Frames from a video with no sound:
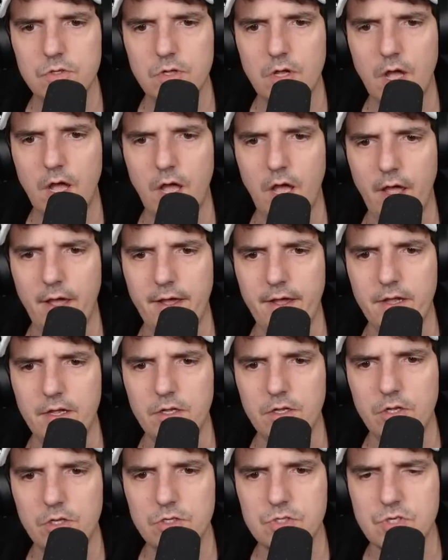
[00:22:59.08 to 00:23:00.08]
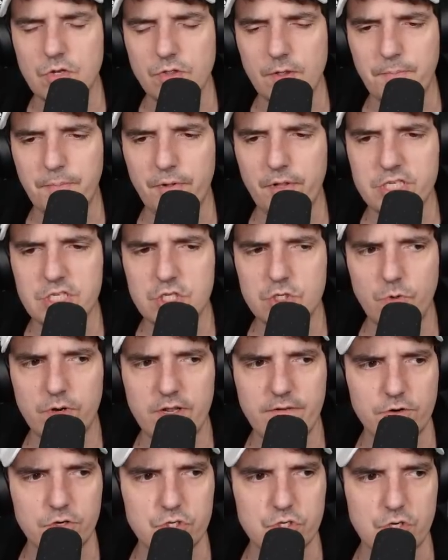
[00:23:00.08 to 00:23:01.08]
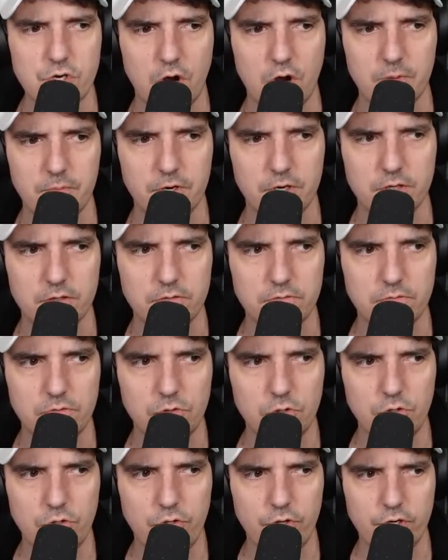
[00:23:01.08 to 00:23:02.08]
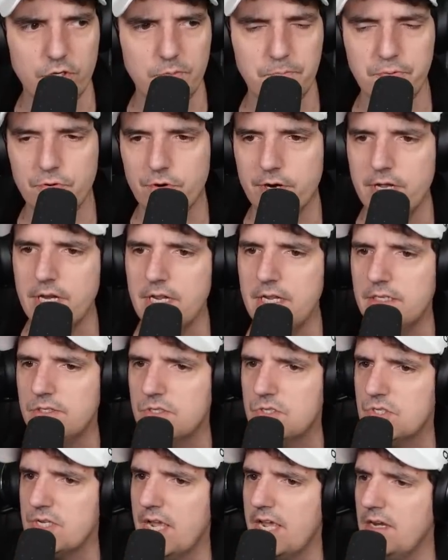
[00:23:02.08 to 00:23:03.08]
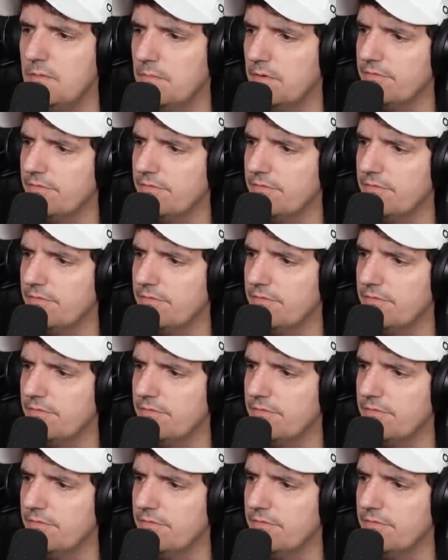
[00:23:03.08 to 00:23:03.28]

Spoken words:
So the plus 20 versus armor looked pretty insane